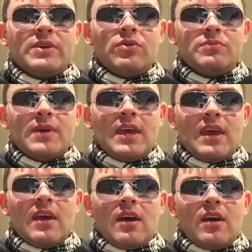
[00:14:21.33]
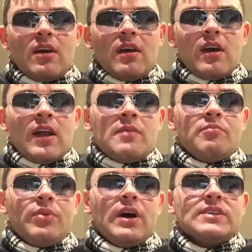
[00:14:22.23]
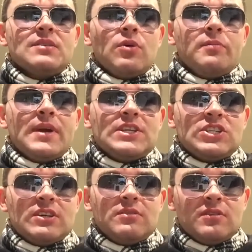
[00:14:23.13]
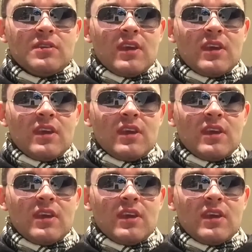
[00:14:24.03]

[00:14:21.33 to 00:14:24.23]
would be an impossible mission.